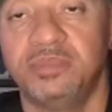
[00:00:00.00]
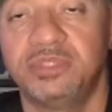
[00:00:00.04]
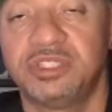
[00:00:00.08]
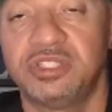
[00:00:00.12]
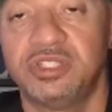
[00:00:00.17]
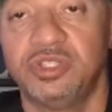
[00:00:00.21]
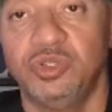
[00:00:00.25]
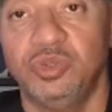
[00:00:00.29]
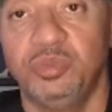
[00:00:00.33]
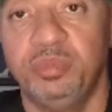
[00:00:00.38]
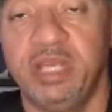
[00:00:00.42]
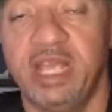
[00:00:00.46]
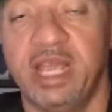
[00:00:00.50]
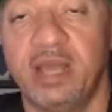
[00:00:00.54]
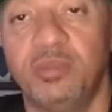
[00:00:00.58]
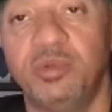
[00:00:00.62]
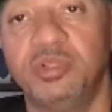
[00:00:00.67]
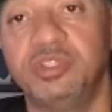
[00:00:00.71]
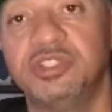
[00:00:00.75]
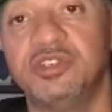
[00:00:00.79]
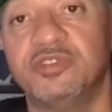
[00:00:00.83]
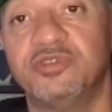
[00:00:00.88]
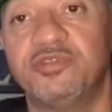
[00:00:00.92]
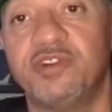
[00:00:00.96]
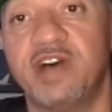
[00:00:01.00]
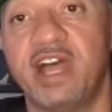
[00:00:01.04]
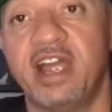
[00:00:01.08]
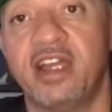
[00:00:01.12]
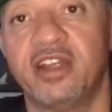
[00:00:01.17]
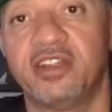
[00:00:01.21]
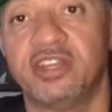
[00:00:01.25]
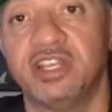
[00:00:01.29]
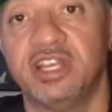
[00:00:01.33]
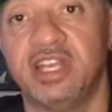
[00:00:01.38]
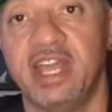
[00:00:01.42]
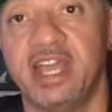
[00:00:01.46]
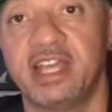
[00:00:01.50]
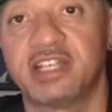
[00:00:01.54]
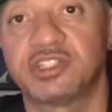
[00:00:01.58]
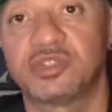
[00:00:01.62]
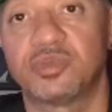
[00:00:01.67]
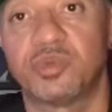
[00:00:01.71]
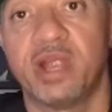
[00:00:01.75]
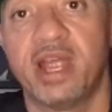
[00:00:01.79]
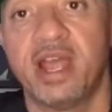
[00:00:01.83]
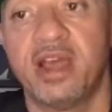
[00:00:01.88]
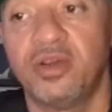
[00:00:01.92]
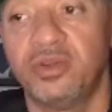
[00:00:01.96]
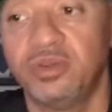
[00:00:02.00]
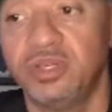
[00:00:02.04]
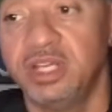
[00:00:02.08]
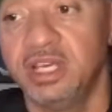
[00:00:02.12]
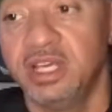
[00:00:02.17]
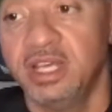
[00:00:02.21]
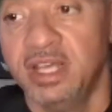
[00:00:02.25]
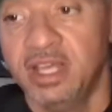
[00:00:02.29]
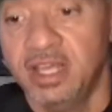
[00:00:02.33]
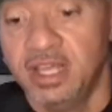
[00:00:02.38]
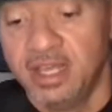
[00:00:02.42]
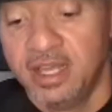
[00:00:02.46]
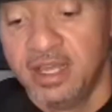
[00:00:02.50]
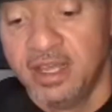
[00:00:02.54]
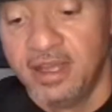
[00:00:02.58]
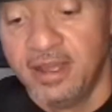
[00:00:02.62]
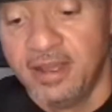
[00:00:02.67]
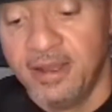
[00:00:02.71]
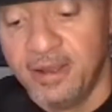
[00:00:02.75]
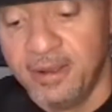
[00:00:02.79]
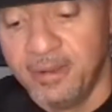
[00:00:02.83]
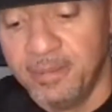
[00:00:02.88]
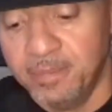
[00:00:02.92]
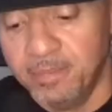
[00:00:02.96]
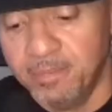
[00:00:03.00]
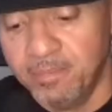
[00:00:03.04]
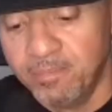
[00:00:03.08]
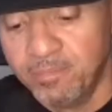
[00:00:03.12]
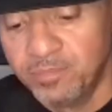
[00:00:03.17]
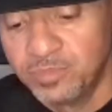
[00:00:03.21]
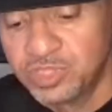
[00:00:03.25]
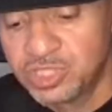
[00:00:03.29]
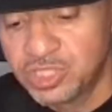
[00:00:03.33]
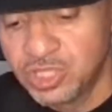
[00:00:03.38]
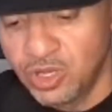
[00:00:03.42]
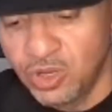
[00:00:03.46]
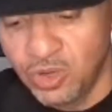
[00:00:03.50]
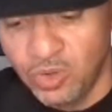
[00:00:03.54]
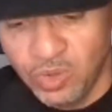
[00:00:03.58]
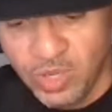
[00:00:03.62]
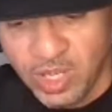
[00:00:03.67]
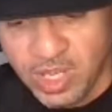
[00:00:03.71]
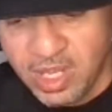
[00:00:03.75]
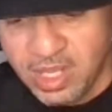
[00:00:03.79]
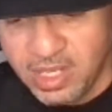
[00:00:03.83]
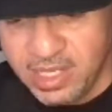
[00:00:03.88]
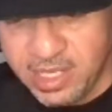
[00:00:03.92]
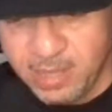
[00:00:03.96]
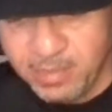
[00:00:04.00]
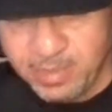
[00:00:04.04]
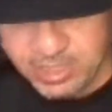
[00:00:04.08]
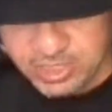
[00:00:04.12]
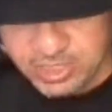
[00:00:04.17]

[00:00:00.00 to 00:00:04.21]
to be able to fire the next round. So let